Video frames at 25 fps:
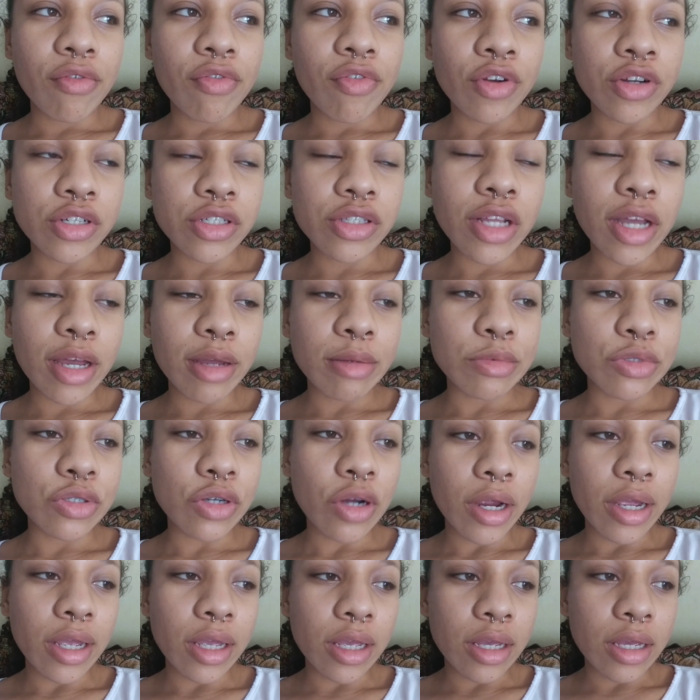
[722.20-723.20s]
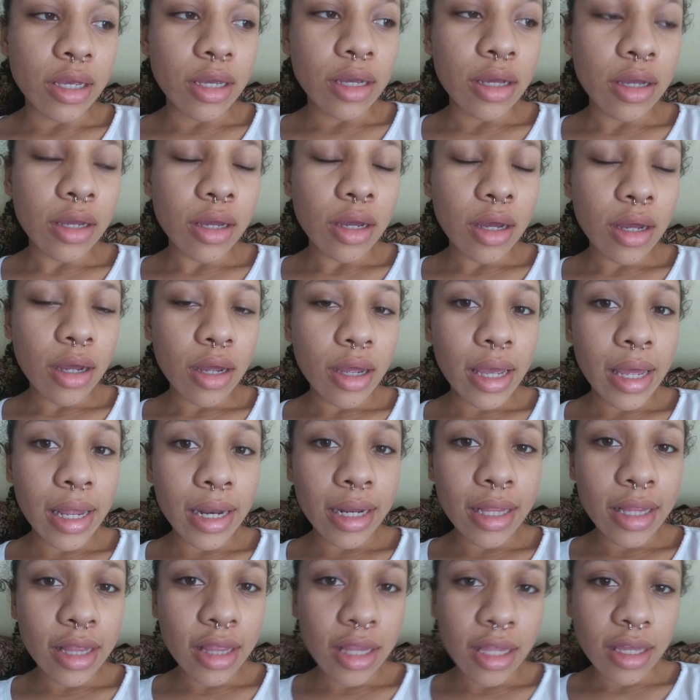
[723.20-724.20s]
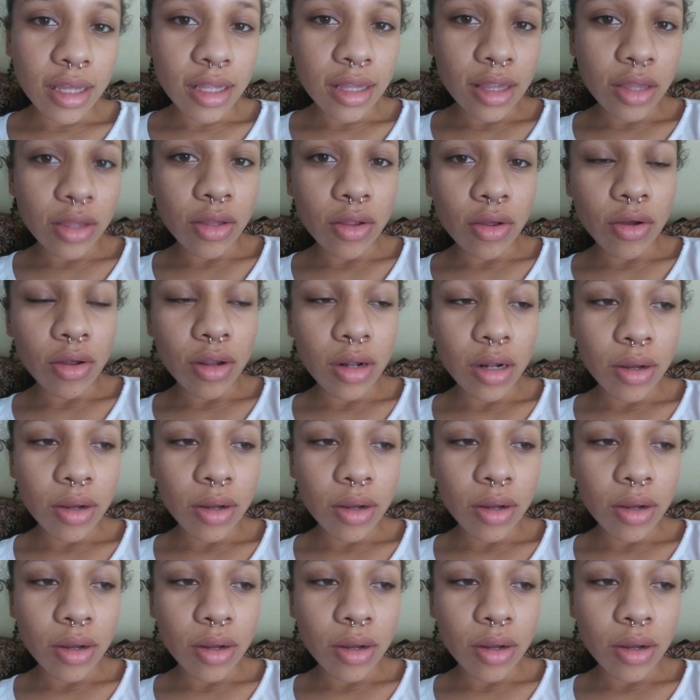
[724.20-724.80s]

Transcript: first time trying anything